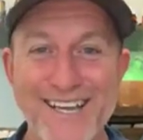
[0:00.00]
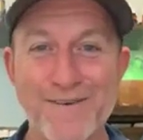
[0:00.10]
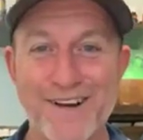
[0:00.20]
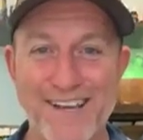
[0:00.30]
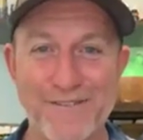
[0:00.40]

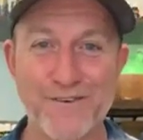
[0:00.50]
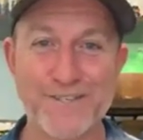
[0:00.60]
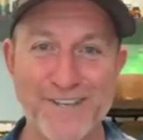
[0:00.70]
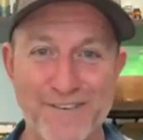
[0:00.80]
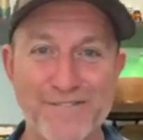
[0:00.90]
You want to give
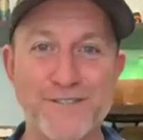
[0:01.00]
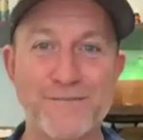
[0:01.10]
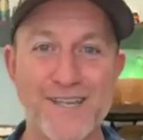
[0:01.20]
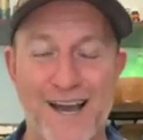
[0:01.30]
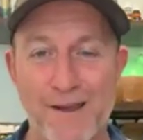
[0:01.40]
yourself
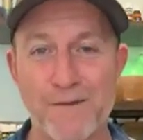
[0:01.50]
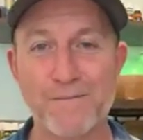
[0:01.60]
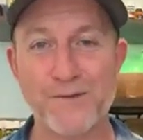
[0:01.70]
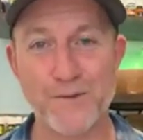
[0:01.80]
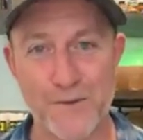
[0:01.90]
some time
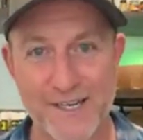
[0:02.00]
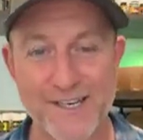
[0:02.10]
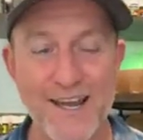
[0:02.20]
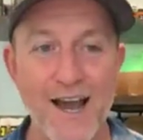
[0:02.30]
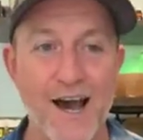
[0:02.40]
in
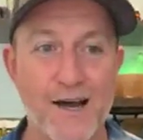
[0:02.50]
between.